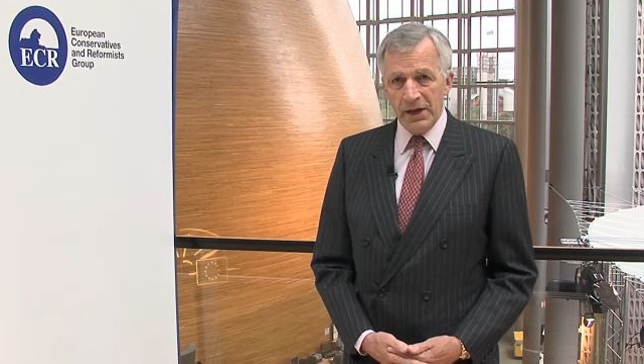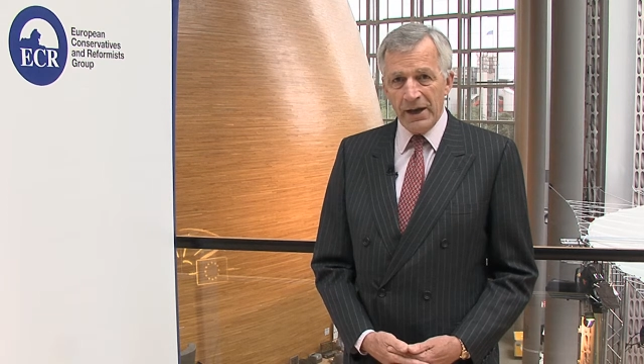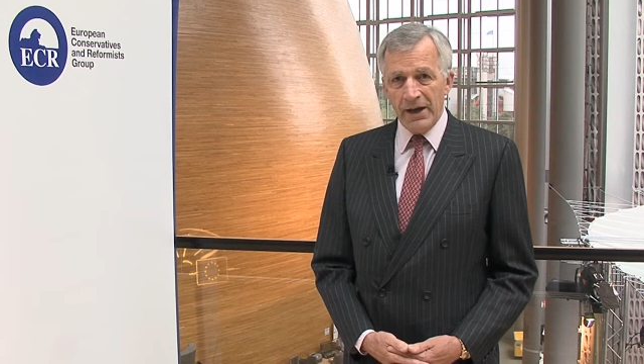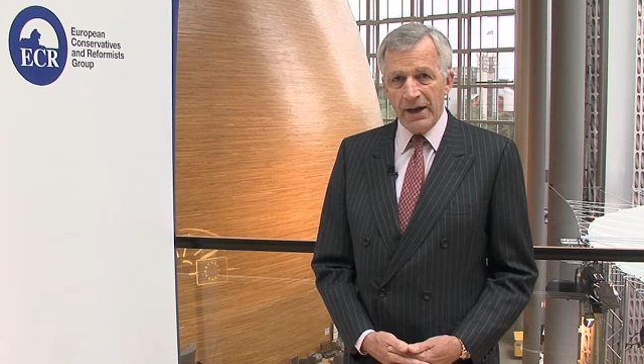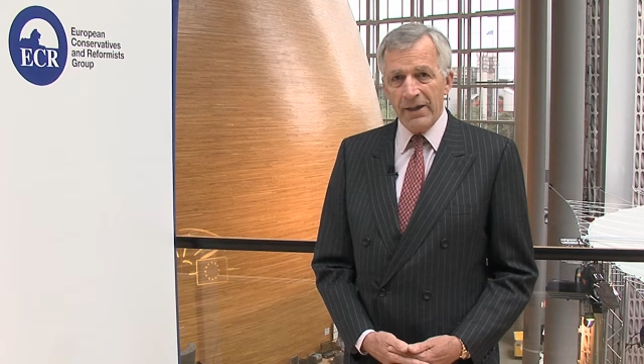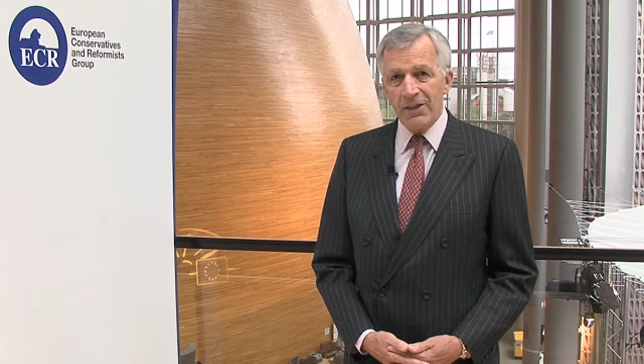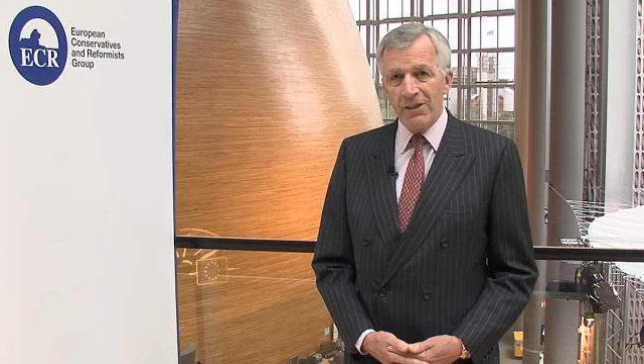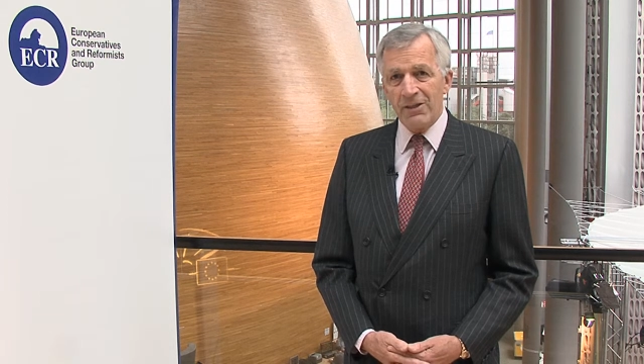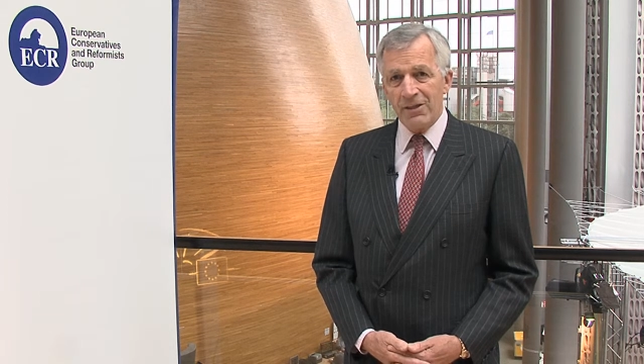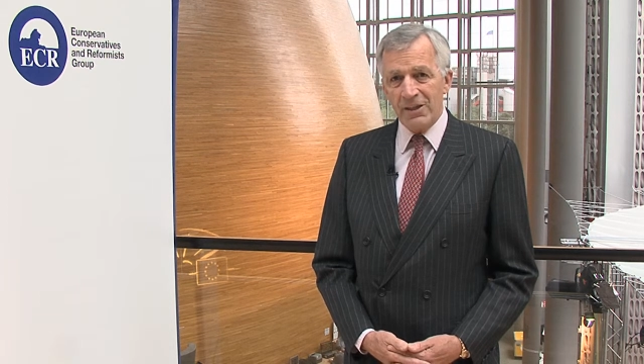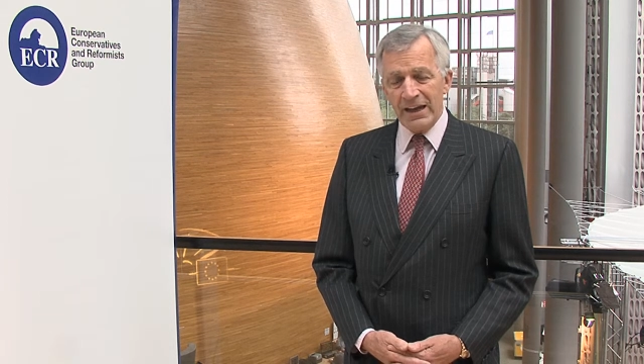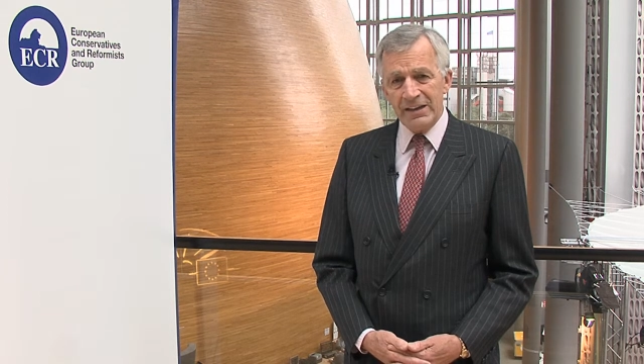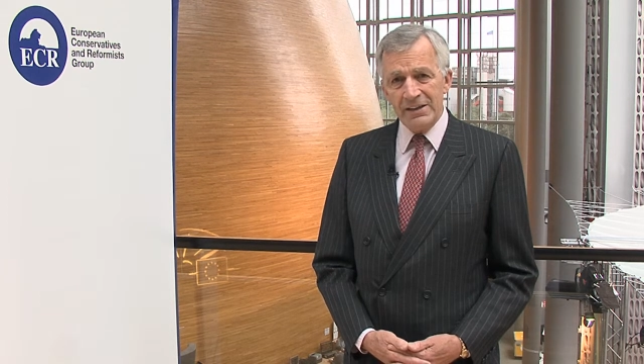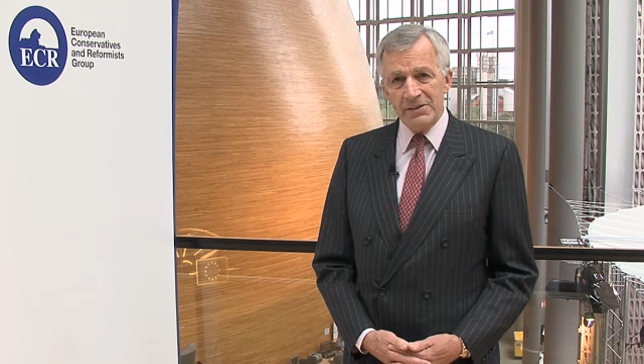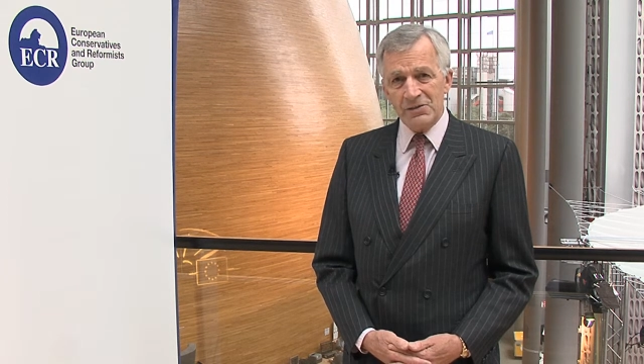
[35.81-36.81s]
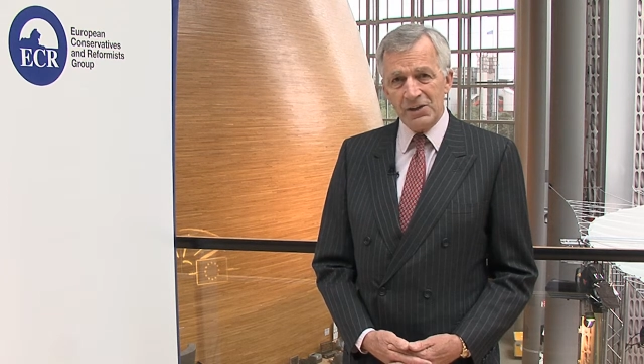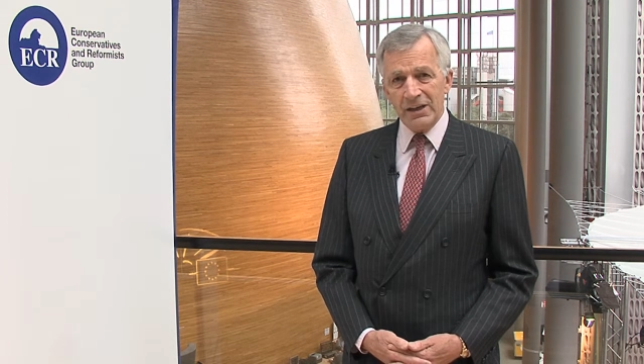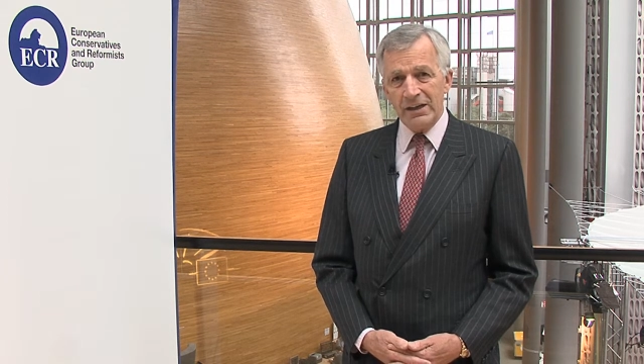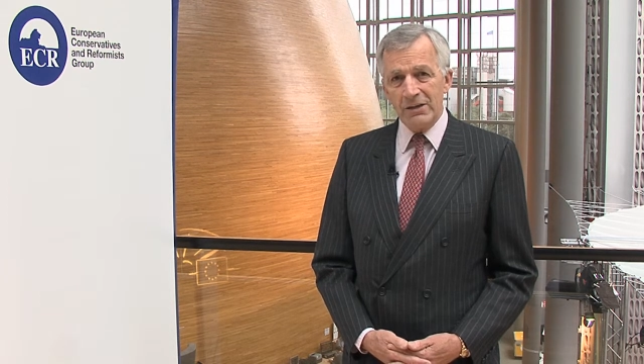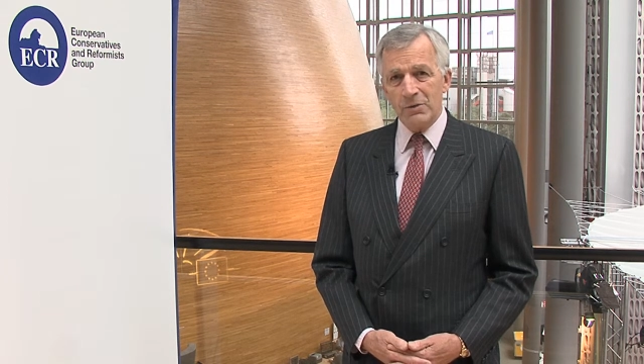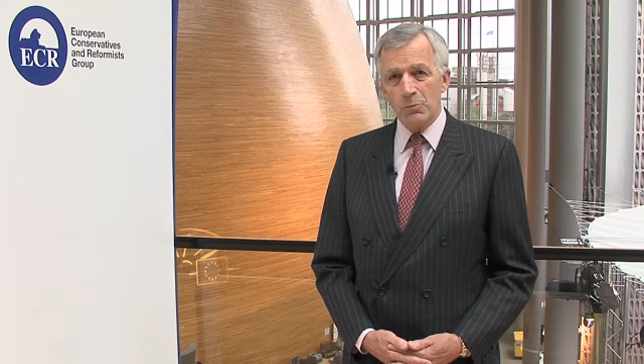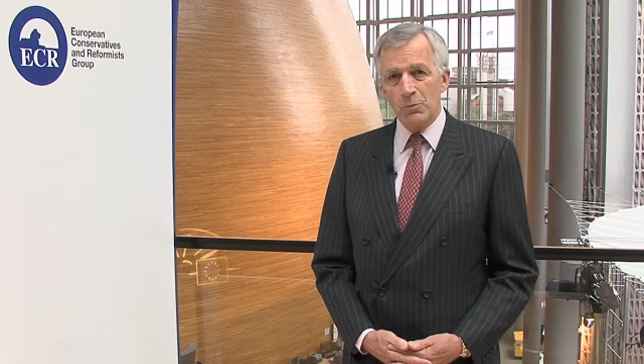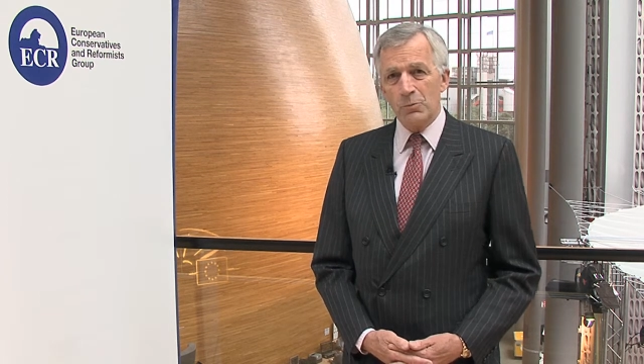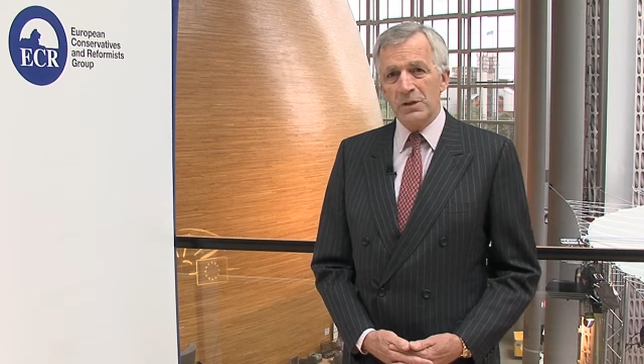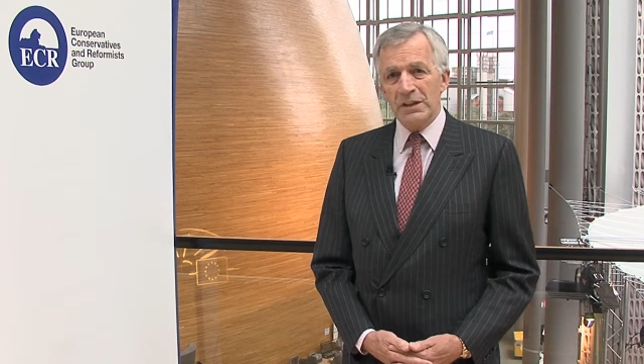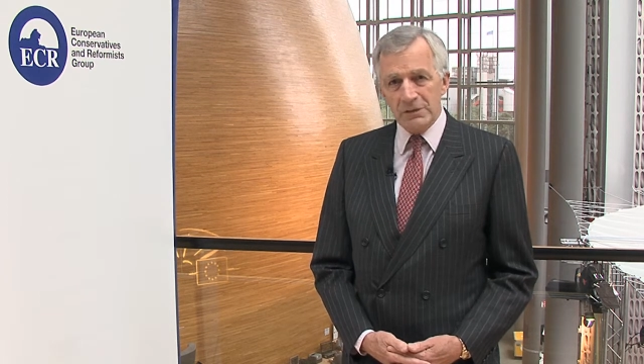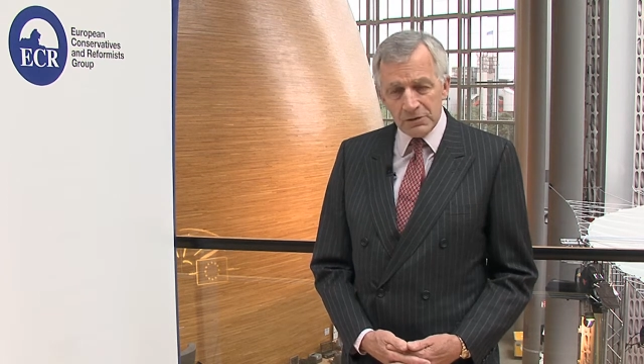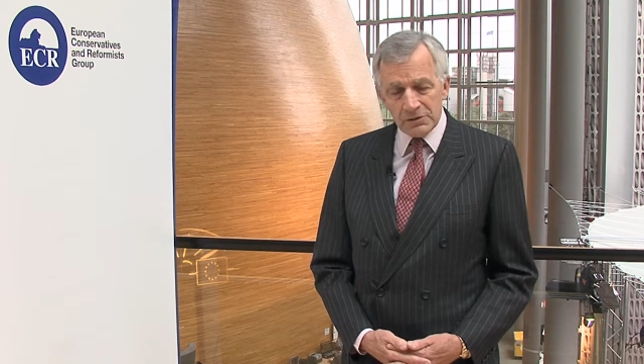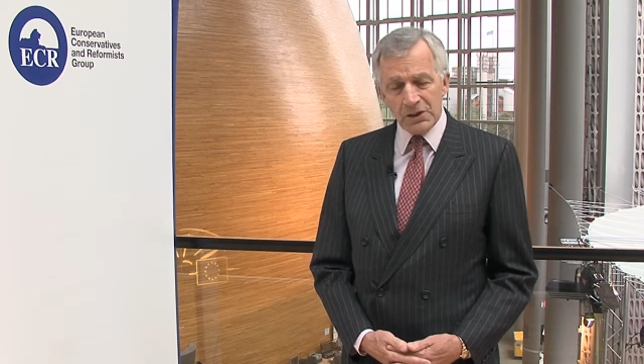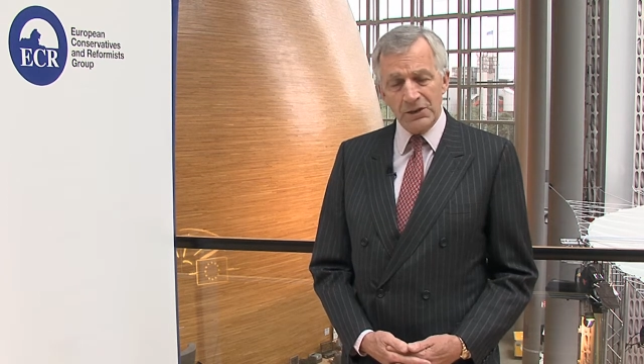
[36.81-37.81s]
Uh, that is a real